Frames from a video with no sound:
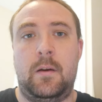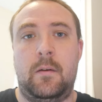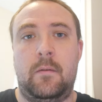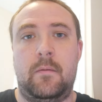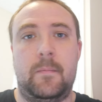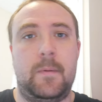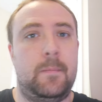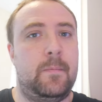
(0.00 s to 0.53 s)

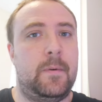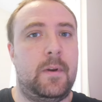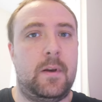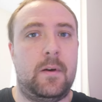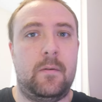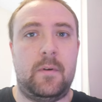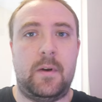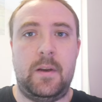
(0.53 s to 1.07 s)
Remember
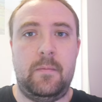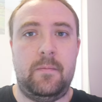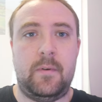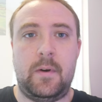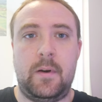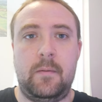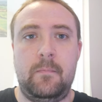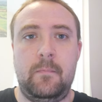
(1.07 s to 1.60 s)
how
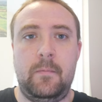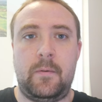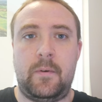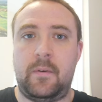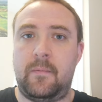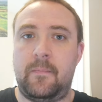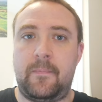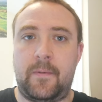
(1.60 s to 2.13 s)
Abraham
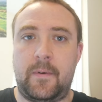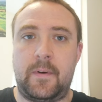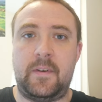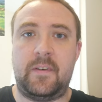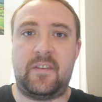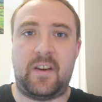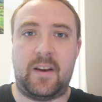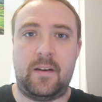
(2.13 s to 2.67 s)
couldn't
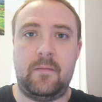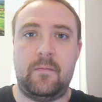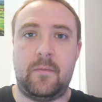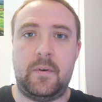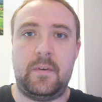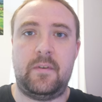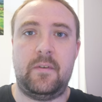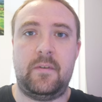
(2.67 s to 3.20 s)
find ten
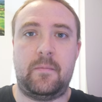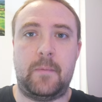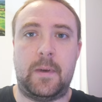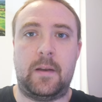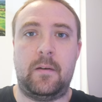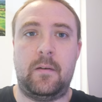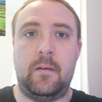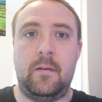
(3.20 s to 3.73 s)
righteous
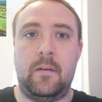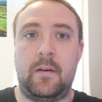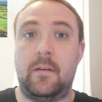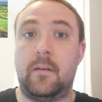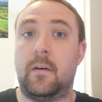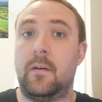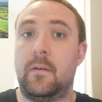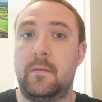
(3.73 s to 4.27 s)
men in
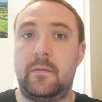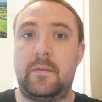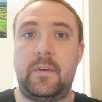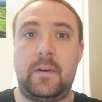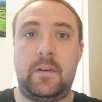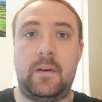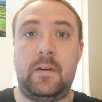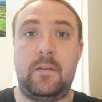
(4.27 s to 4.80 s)
the whole
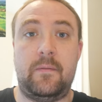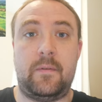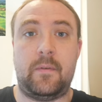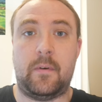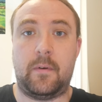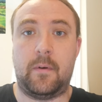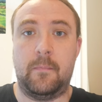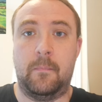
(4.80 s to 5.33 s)
city of
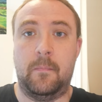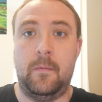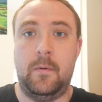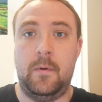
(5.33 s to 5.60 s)
Sodom?